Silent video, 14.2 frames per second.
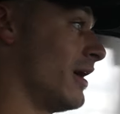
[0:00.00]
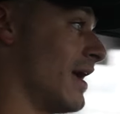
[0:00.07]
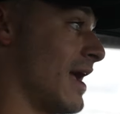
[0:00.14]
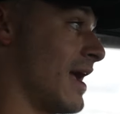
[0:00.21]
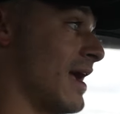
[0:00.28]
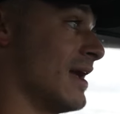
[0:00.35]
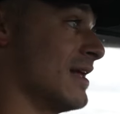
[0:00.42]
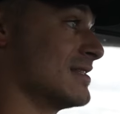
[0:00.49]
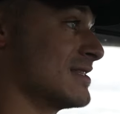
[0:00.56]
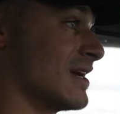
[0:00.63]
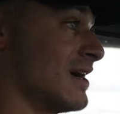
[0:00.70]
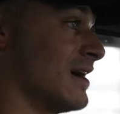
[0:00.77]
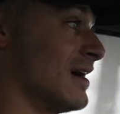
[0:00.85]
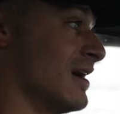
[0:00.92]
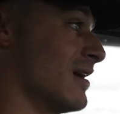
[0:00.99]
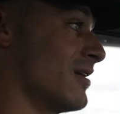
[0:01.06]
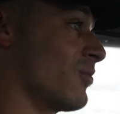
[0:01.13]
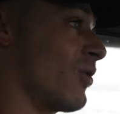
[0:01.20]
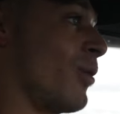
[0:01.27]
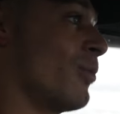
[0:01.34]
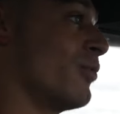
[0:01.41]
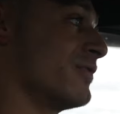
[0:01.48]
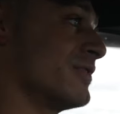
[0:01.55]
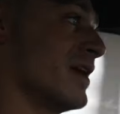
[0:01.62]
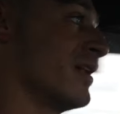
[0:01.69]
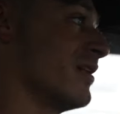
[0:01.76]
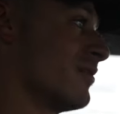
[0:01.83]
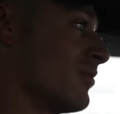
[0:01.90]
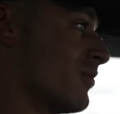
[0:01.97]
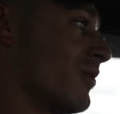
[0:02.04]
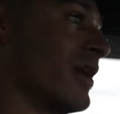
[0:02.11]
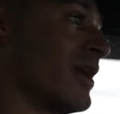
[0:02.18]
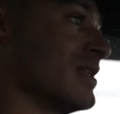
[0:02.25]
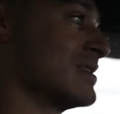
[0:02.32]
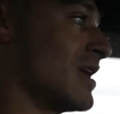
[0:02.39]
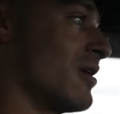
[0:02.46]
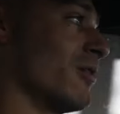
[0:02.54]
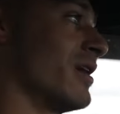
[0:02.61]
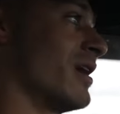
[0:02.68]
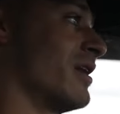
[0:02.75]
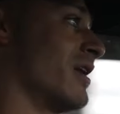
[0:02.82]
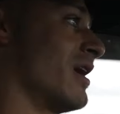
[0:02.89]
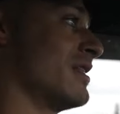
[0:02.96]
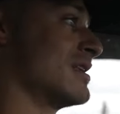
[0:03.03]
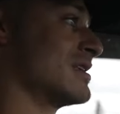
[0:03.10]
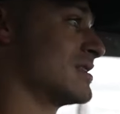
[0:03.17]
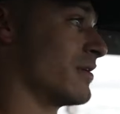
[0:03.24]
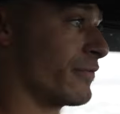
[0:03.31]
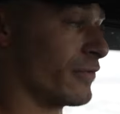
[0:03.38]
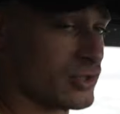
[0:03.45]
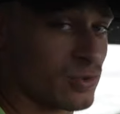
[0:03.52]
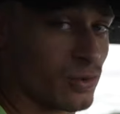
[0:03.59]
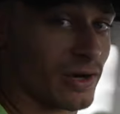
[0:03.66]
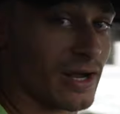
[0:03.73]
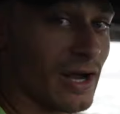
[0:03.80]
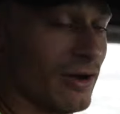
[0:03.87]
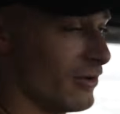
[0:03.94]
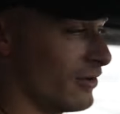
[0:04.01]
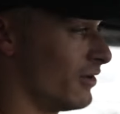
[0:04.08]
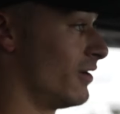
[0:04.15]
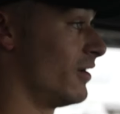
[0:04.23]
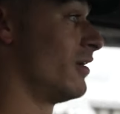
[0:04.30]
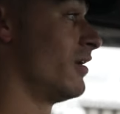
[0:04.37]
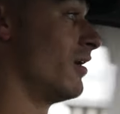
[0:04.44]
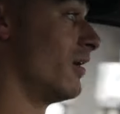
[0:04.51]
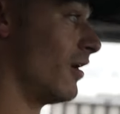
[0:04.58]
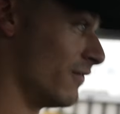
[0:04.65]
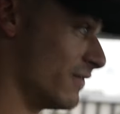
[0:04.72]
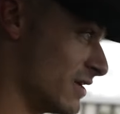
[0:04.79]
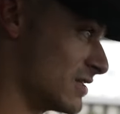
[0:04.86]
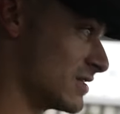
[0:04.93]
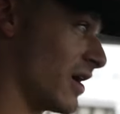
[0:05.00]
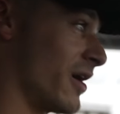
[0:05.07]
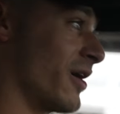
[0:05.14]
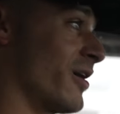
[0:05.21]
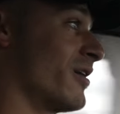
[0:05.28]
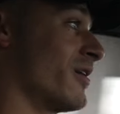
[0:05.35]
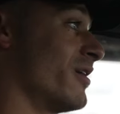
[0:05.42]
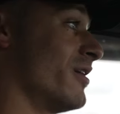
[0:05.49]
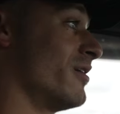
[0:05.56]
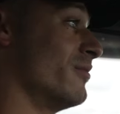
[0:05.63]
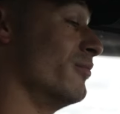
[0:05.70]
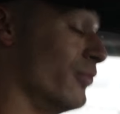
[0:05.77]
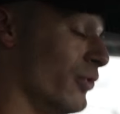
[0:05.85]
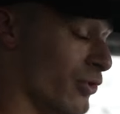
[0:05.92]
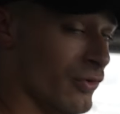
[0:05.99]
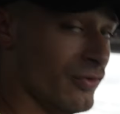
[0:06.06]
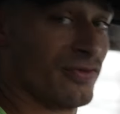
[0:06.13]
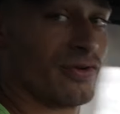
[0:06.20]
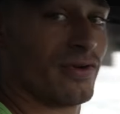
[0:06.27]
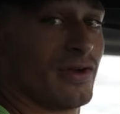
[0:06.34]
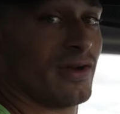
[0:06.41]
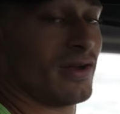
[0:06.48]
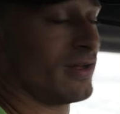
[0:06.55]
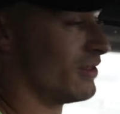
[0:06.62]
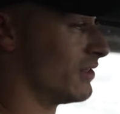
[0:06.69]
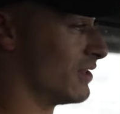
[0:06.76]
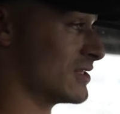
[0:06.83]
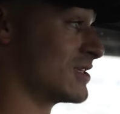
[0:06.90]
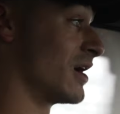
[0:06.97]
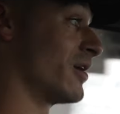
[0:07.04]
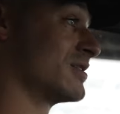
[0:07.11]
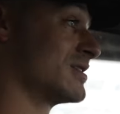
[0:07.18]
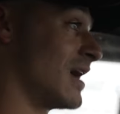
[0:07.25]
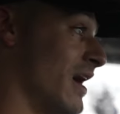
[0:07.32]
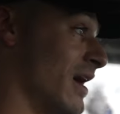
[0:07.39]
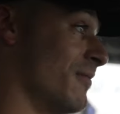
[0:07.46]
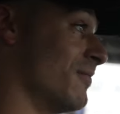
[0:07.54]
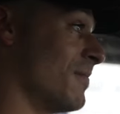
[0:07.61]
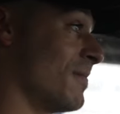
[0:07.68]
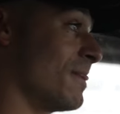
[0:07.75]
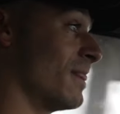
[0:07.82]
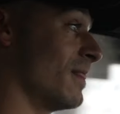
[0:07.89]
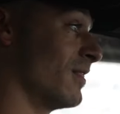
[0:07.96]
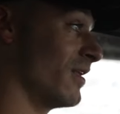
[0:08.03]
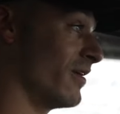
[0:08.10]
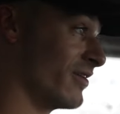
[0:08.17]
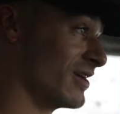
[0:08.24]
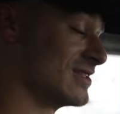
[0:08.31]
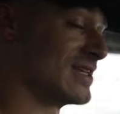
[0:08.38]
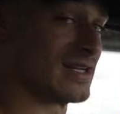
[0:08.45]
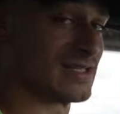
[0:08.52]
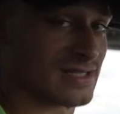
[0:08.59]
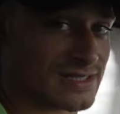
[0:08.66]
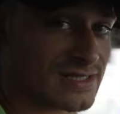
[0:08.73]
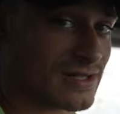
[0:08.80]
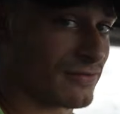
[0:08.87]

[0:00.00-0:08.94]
And we're all moved in. We're getting settled in. And this is the first workout of the entire move the entire time living in Texas. I'm